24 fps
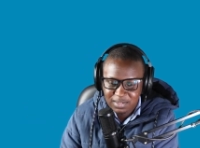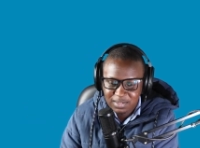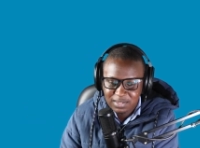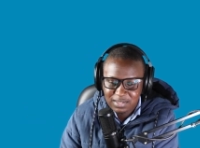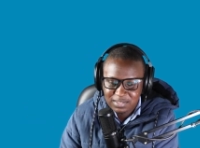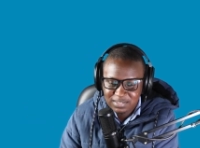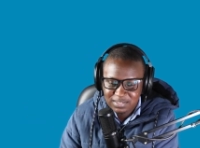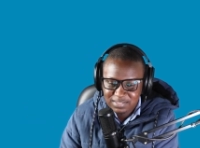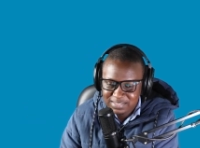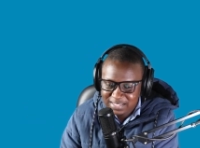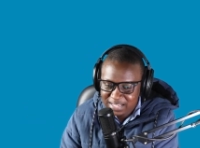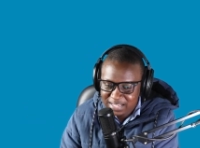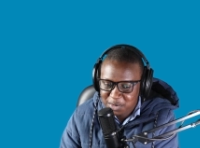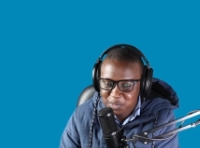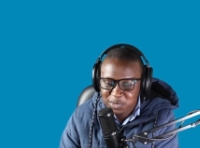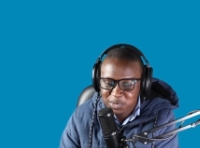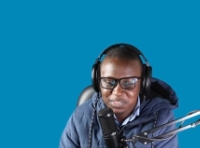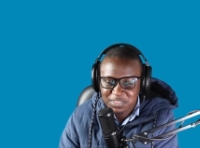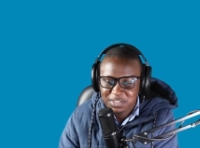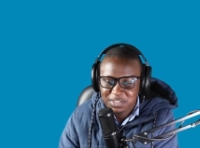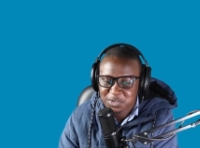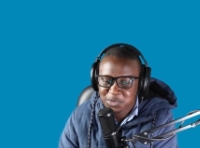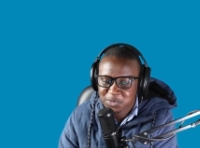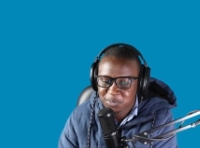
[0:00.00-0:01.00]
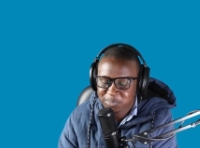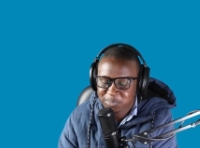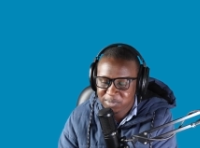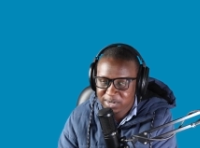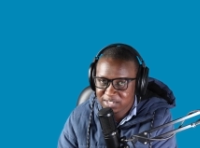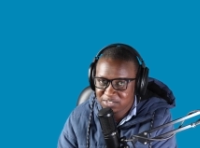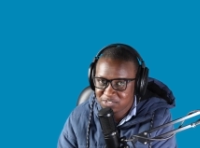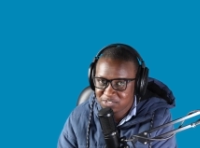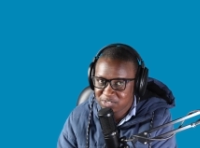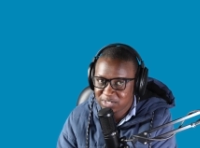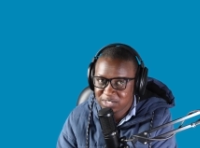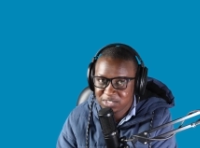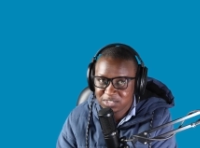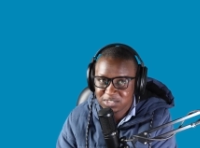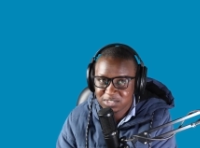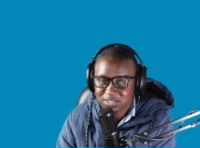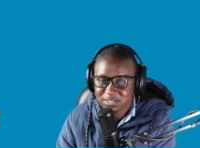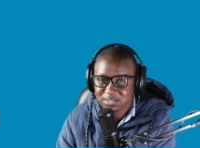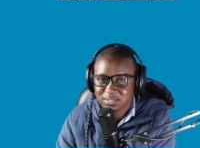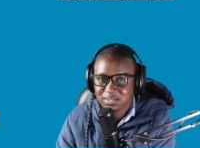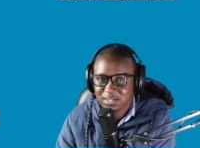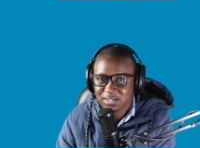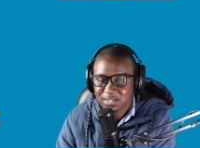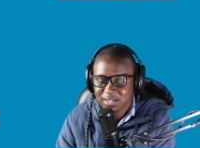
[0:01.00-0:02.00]
stay within your price range.
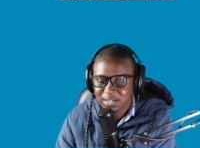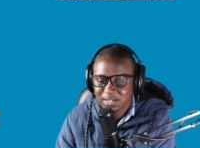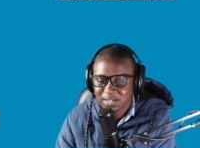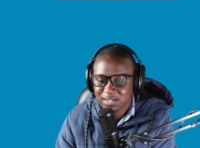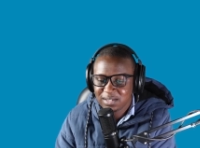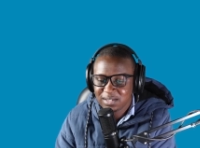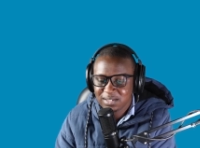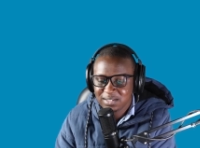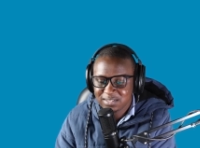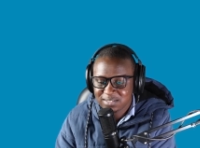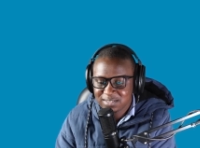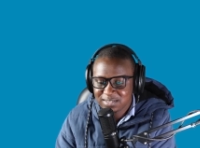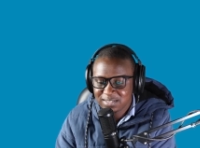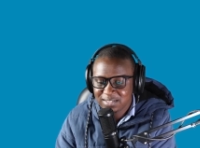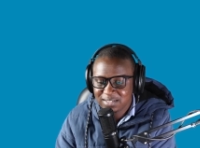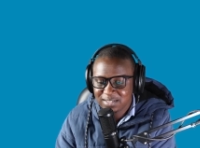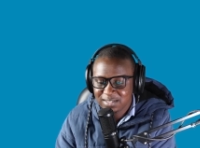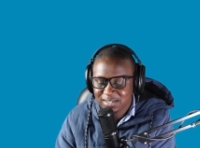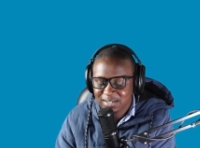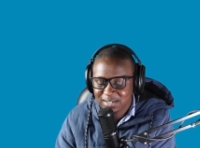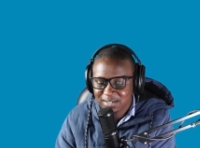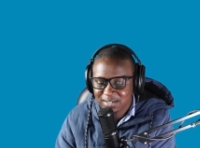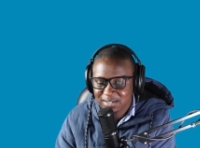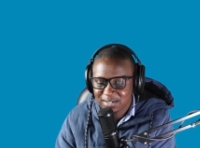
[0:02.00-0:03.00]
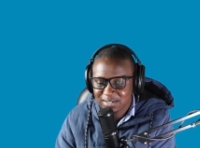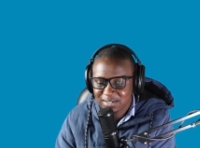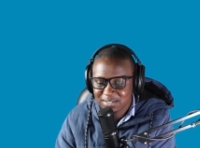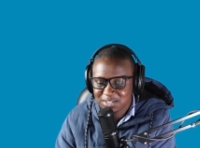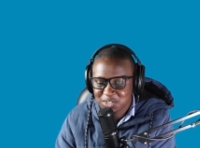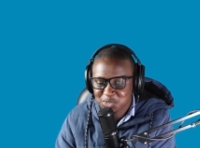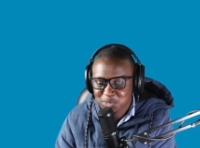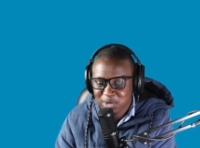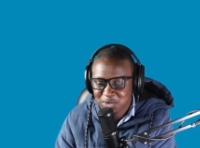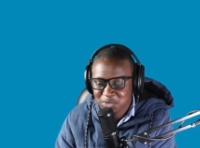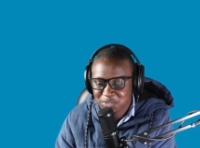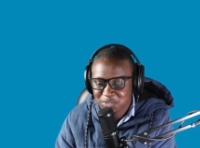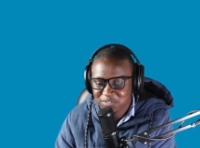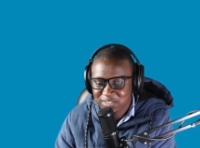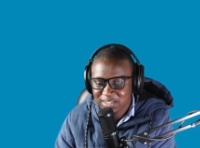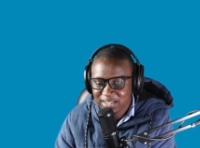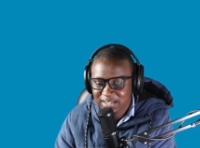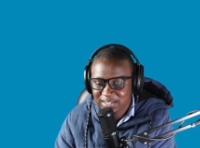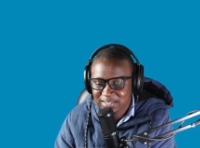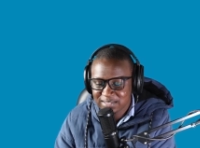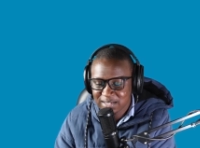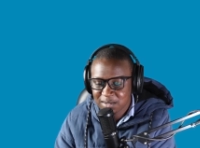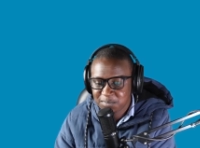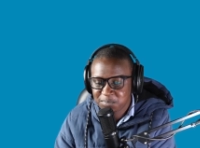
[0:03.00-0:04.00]
You see, this is one of the
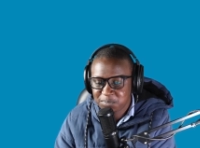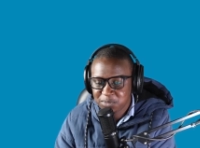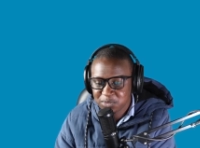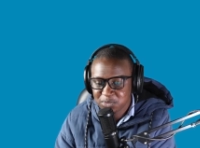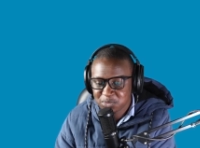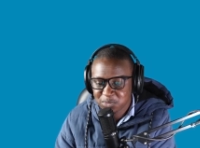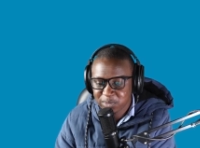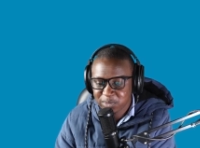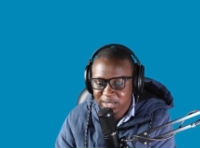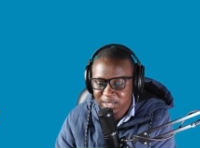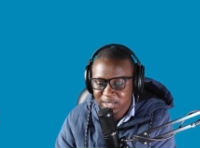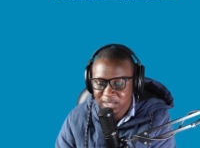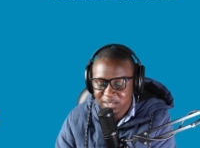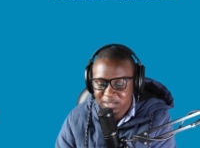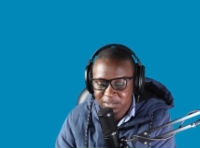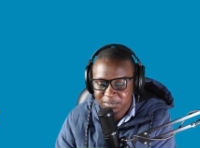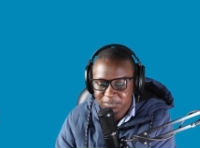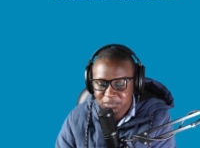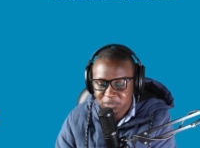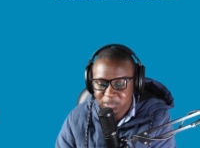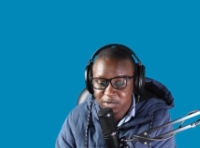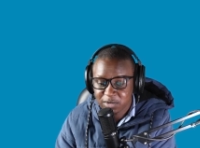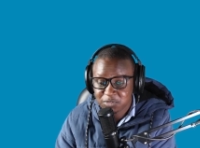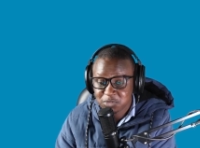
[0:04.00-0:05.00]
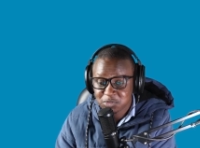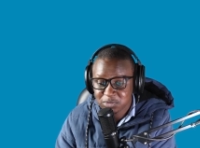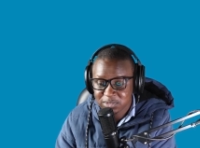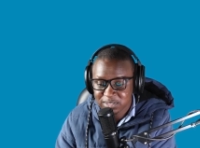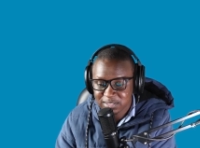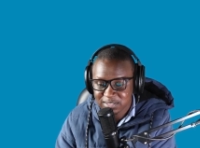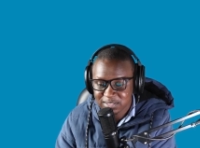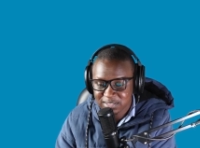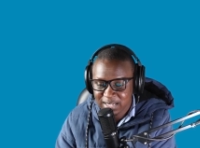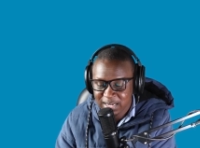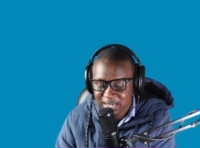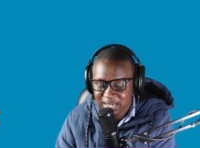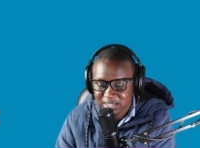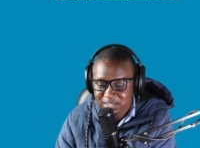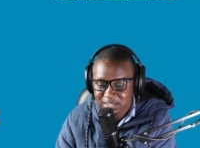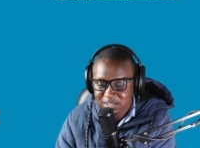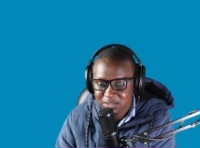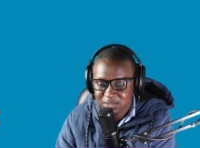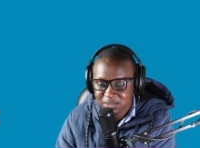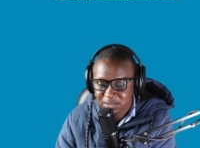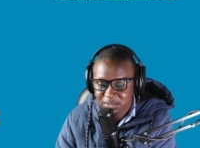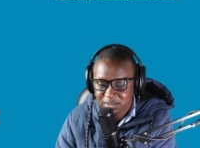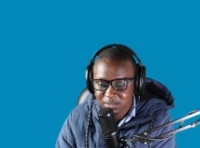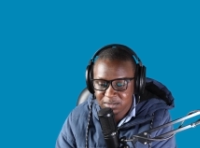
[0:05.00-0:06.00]
examples where you have to decide
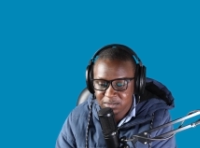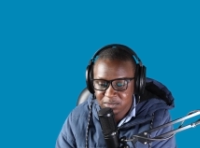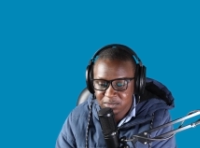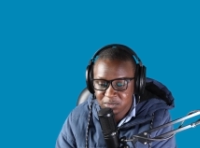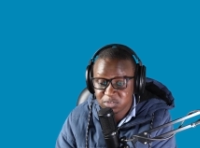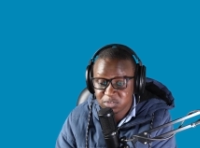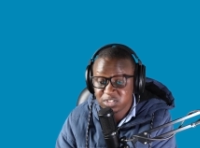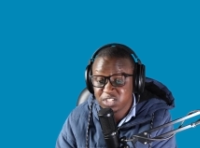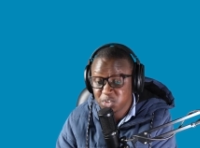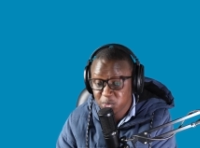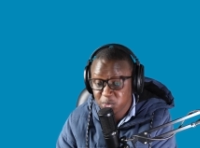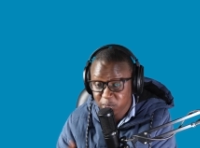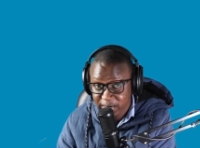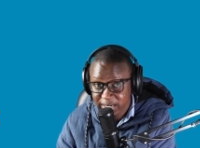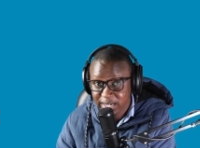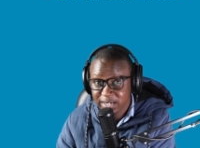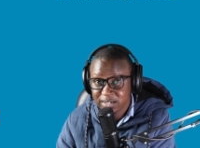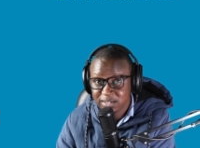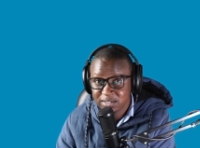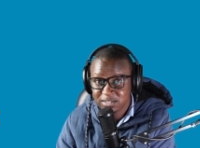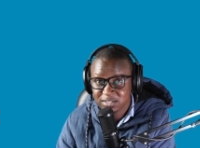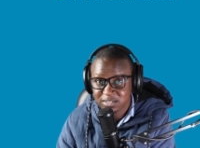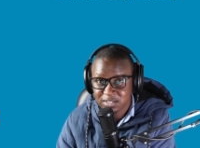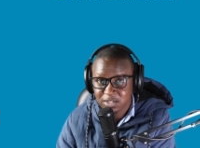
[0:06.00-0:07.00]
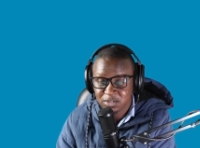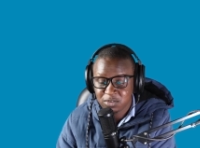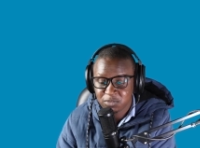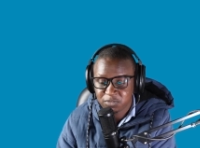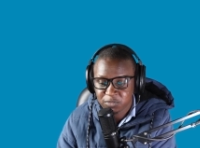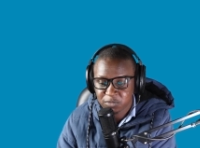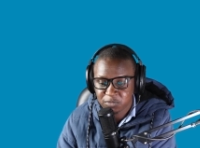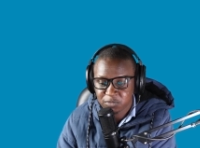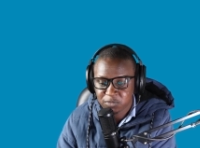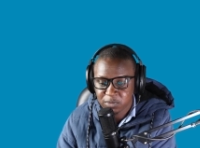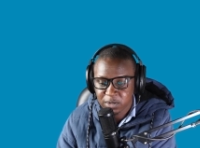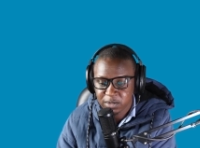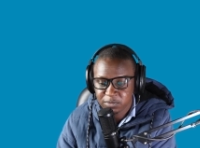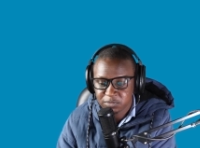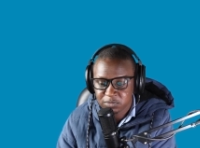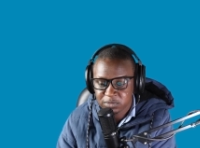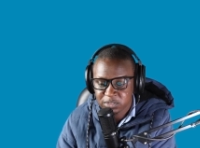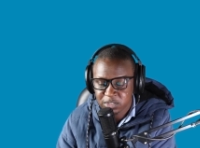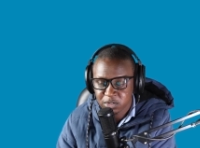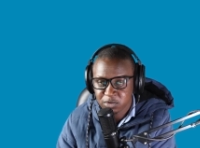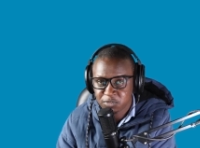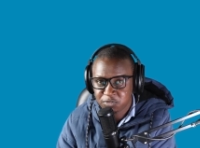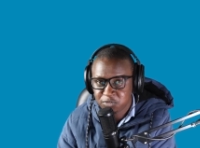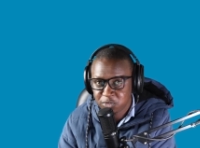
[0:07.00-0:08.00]
using your head instead
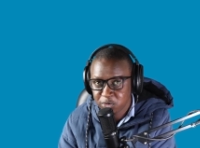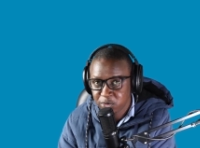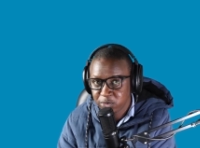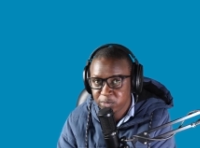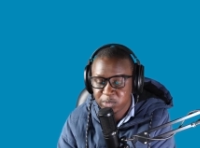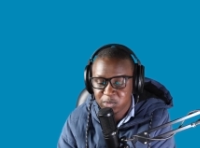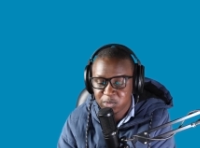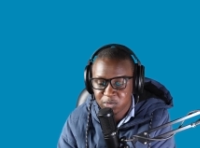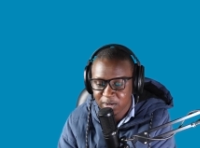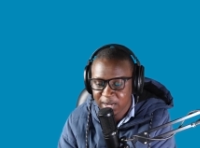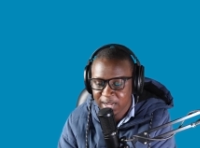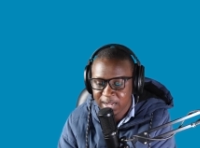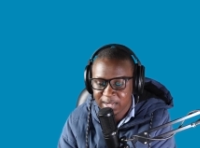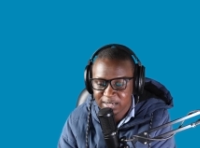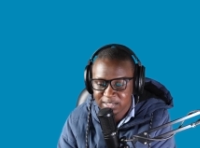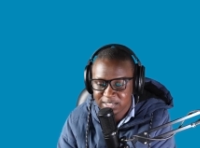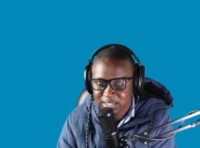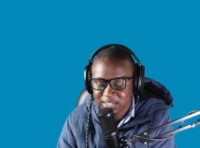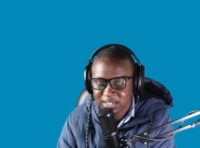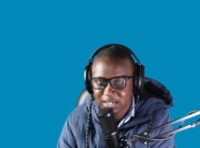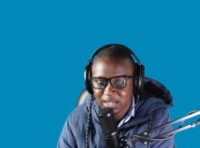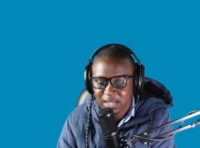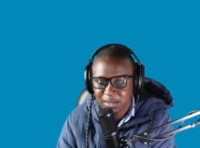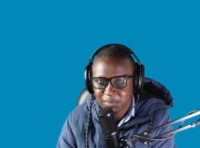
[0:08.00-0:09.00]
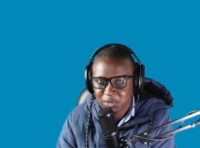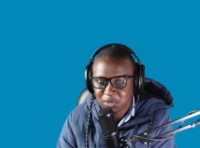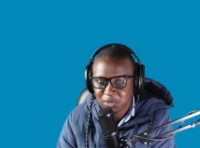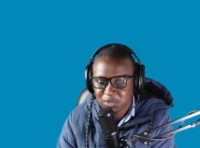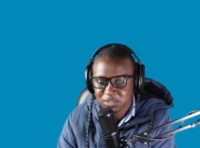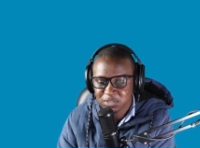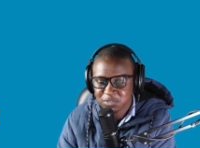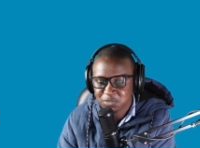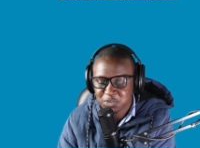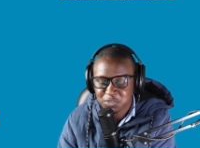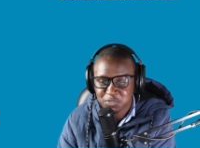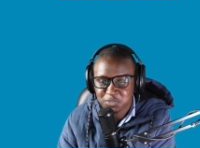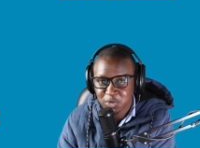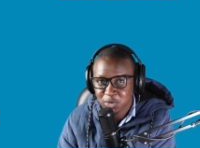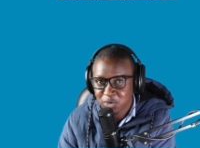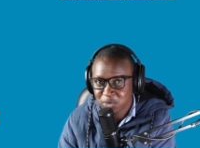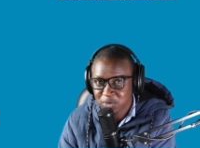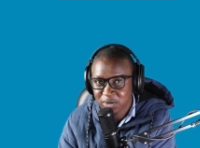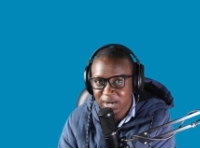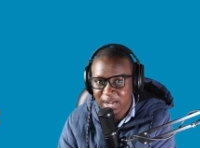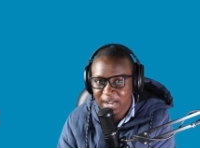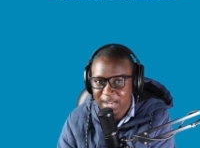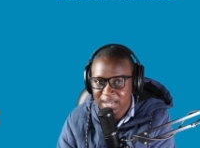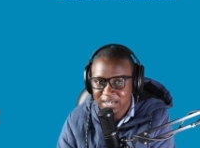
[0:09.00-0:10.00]
of following your heart. Because if you follow
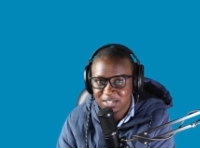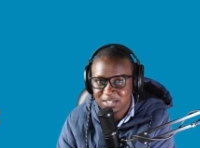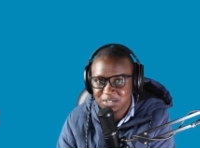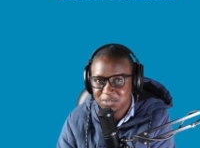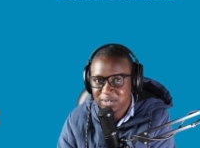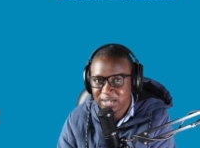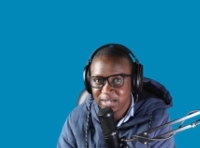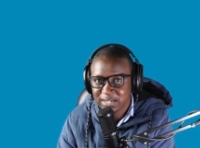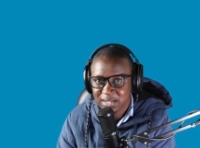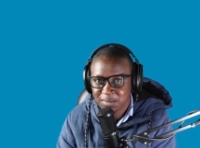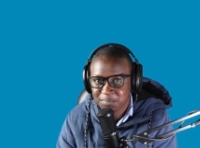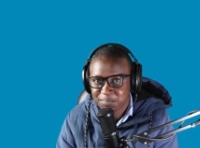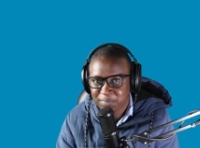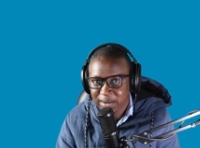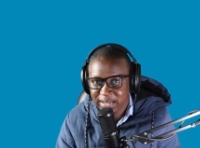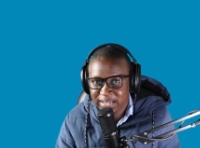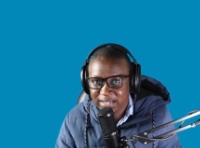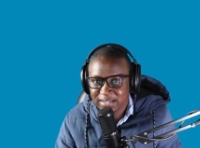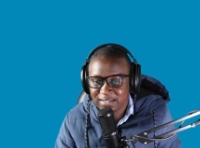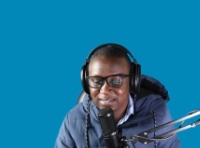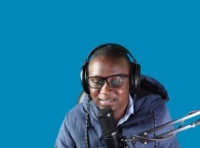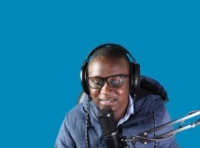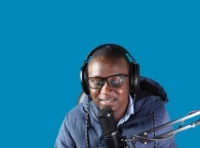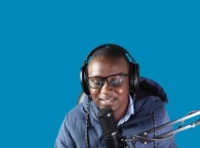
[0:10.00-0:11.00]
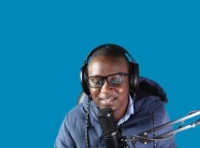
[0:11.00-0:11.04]
your heart, you'll end up buying